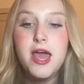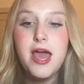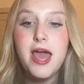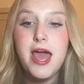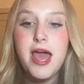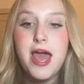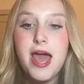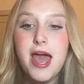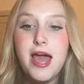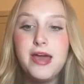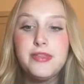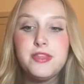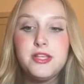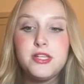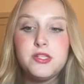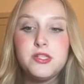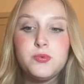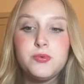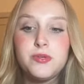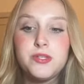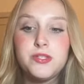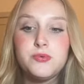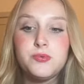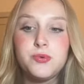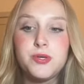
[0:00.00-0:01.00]
At the
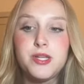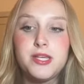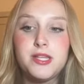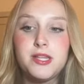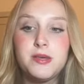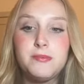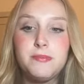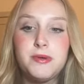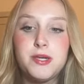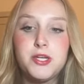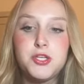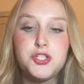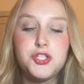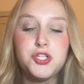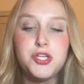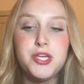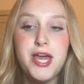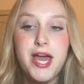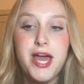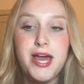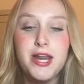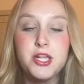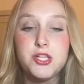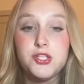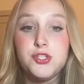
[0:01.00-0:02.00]
2020 Olympics, she
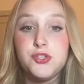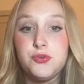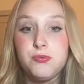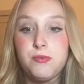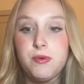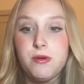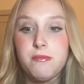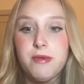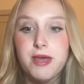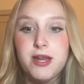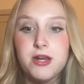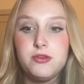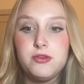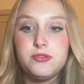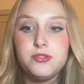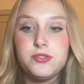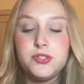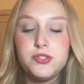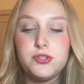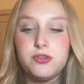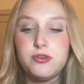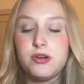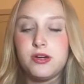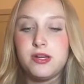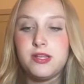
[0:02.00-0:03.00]
added 2 more medals
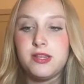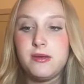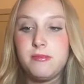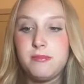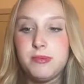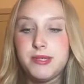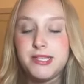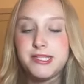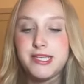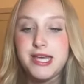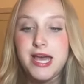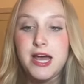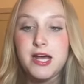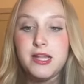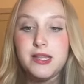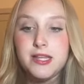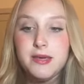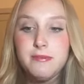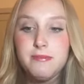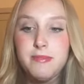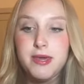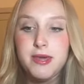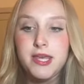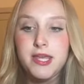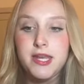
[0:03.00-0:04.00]
to her Olympic tally,
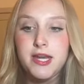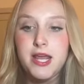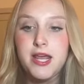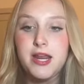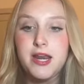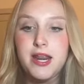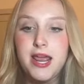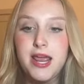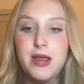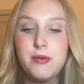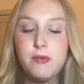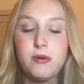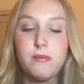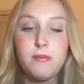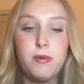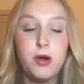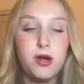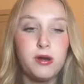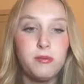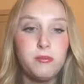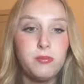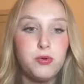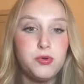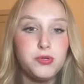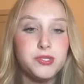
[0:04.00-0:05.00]
making it a
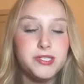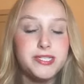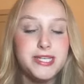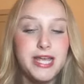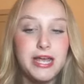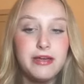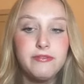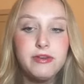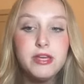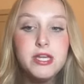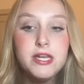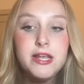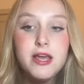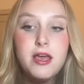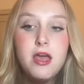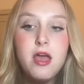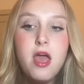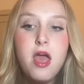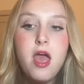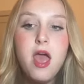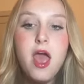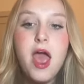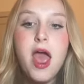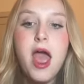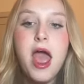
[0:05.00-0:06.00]
remarkable 7.
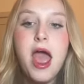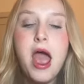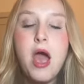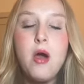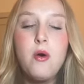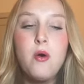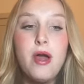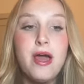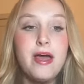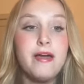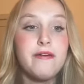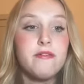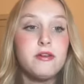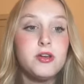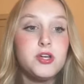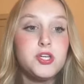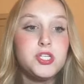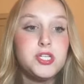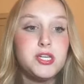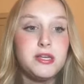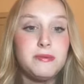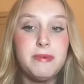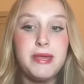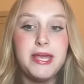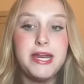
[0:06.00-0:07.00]
However,
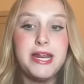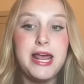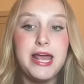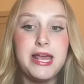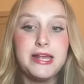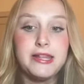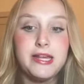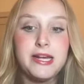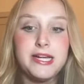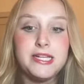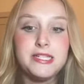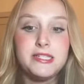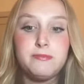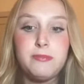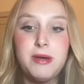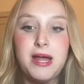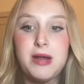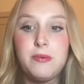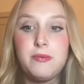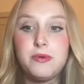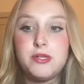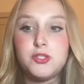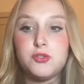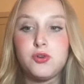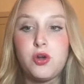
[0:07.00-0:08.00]
she made headlines by
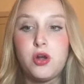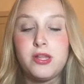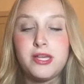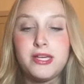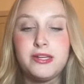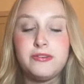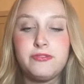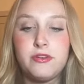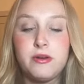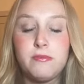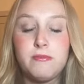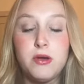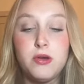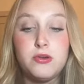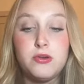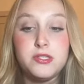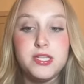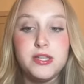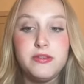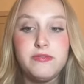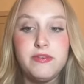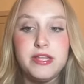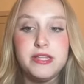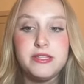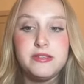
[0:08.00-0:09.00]
withdrawing from most
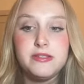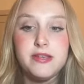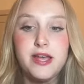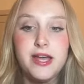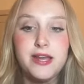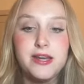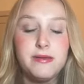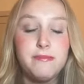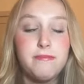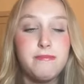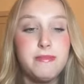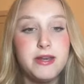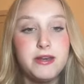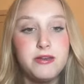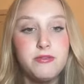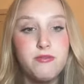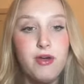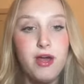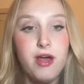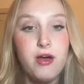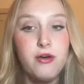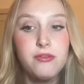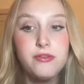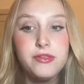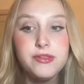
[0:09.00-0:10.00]
events, citing mental
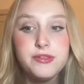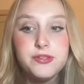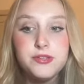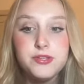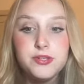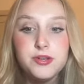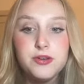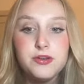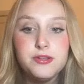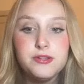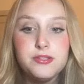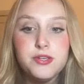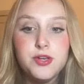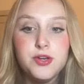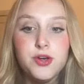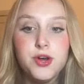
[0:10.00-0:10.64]
health concerns.